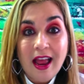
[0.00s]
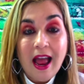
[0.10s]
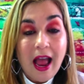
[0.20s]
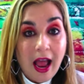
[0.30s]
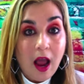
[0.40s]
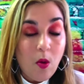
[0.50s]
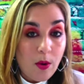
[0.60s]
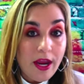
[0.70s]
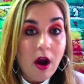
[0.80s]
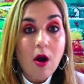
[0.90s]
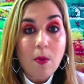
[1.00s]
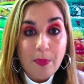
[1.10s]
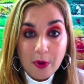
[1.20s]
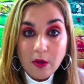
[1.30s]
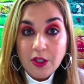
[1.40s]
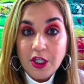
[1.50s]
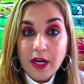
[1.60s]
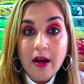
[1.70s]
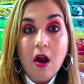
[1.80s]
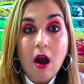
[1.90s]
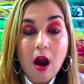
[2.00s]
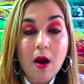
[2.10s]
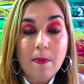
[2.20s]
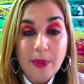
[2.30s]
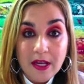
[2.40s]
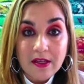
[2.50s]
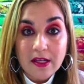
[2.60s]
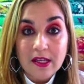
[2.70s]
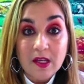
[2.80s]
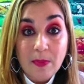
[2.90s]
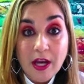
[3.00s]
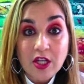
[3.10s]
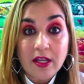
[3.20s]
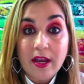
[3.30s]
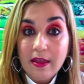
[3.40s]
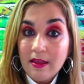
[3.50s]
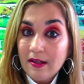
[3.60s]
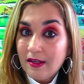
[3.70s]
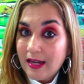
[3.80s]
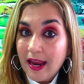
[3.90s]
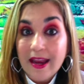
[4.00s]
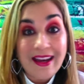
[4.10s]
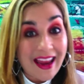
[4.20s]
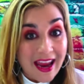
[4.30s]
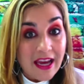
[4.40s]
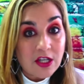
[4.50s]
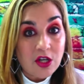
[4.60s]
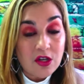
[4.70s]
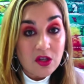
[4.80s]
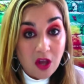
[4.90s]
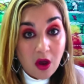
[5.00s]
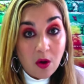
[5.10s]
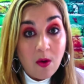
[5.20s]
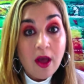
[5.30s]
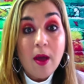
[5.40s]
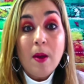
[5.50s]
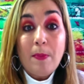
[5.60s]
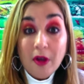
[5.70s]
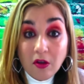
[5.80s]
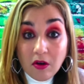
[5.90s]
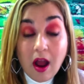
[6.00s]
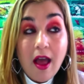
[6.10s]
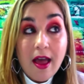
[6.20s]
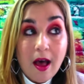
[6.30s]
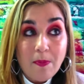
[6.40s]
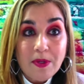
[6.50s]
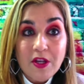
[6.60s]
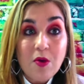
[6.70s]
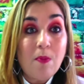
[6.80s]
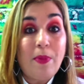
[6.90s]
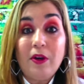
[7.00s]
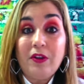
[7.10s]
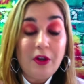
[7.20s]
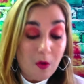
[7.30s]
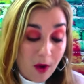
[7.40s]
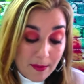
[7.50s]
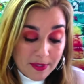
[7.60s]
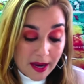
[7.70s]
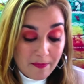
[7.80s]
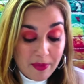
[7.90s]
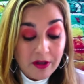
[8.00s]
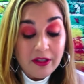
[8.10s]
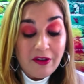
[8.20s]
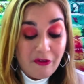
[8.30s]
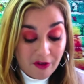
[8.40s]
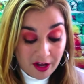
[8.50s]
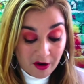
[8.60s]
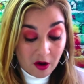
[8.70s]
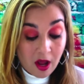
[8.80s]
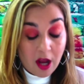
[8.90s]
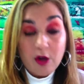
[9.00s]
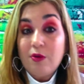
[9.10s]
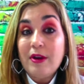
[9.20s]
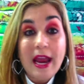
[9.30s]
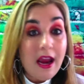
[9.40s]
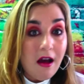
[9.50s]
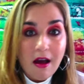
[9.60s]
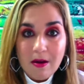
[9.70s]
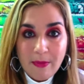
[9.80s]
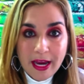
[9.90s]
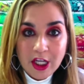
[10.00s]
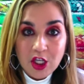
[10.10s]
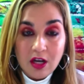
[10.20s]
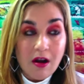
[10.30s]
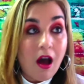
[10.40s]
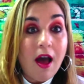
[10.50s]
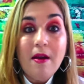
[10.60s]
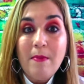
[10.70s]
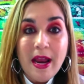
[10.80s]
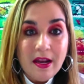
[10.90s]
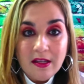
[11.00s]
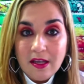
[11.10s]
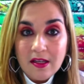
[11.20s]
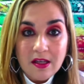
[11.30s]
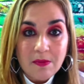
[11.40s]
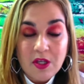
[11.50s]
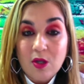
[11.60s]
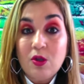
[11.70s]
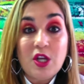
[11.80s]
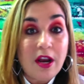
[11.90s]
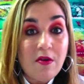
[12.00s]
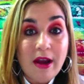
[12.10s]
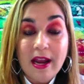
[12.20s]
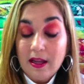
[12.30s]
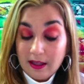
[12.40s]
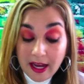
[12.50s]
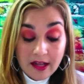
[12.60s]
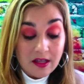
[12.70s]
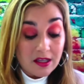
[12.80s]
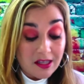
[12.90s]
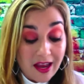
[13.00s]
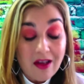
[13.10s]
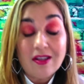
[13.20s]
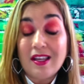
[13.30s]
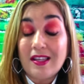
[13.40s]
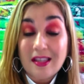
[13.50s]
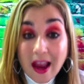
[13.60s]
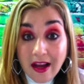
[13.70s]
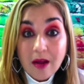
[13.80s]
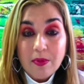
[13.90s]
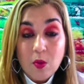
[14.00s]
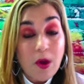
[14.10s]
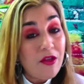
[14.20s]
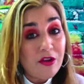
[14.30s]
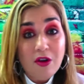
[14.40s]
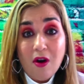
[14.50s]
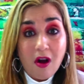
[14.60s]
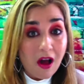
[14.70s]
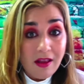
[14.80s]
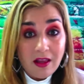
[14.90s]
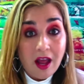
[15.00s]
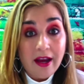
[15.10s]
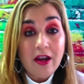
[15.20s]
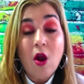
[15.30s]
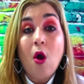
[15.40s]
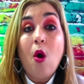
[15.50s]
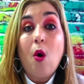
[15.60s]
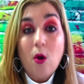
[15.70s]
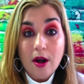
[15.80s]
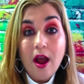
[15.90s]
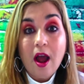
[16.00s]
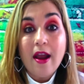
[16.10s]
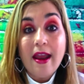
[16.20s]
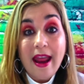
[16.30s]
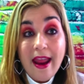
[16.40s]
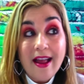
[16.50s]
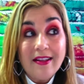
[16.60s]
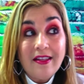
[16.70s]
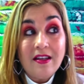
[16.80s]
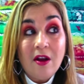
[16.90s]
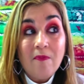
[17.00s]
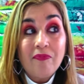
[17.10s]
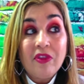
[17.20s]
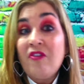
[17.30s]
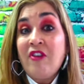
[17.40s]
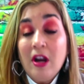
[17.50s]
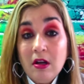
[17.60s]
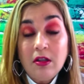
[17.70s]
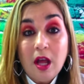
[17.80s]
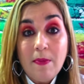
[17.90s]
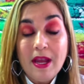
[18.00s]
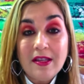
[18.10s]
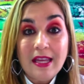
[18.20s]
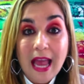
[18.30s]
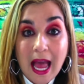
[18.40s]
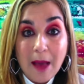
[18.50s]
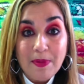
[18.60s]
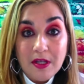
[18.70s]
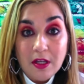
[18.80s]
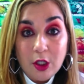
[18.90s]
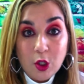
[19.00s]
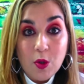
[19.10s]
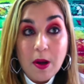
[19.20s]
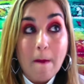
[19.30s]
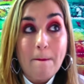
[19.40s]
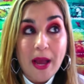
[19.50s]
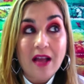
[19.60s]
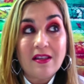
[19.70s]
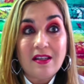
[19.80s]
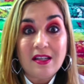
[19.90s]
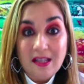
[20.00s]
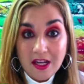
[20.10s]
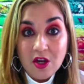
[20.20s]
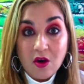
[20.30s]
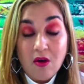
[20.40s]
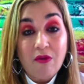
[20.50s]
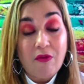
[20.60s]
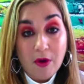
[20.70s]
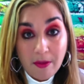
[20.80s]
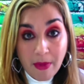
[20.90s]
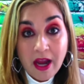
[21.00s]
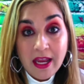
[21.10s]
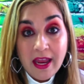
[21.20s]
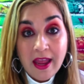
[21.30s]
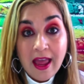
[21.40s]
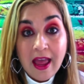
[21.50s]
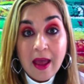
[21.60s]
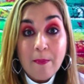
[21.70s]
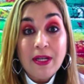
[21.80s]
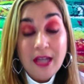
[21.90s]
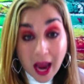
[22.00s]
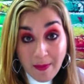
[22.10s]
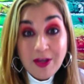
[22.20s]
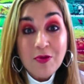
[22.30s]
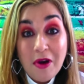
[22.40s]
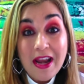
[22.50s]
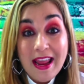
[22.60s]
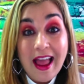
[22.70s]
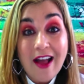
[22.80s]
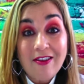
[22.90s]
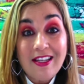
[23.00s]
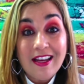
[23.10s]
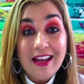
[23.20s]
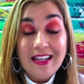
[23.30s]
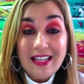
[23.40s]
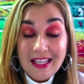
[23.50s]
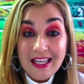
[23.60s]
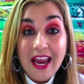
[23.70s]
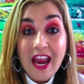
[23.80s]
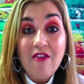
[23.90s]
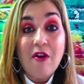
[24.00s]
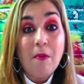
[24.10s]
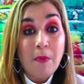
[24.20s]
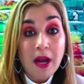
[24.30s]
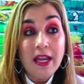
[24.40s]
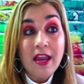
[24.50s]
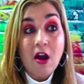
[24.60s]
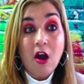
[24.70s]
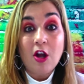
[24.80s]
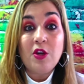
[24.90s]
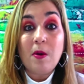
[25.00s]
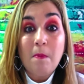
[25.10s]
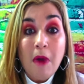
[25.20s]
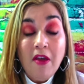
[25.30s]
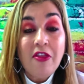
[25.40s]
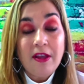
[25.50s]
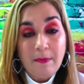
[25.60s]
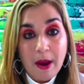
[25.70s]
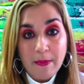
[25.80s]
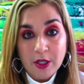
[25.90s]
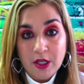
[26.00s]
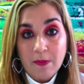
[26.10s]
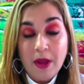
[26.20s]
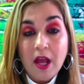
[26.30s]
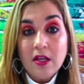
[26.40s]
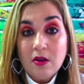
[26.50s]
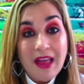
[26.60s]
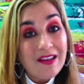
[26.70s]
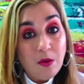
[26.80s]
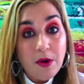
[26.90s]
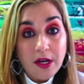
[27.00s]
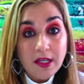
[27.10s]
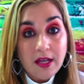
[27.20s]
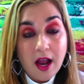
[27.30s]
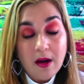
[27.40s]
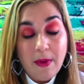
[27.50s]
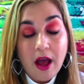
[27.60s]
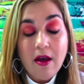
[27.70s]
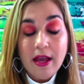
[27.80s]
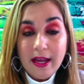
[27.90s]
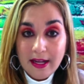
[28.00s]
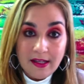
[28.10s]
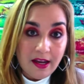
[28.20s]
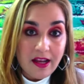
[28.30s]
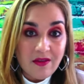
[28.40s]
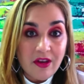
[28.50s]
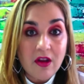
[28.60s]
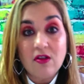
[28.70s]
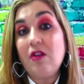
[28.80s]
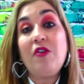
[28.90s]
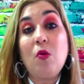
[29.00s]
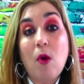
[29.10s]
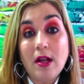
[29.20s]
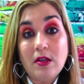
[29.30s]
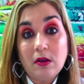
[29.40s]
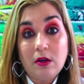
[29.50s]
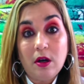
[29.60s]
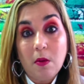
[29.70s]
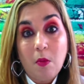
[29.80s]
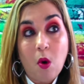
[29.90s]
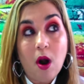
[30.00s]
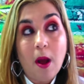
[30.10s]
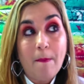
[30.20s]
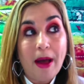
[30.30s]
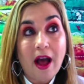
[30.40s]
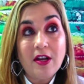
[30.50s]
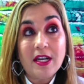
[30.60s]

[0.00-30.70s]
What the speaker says: how we are approaching our business, especially in this day and age. So Builderall helps you build your website, build a funnel, create automation, automated systems to generate leads, sales, signups, whether you're online or not. And the Funnel Club is the absolute best deal for the money, but time is running out to save money on your monthly membership. So that's what we're going to talk about in today's video. So if you want to learn more about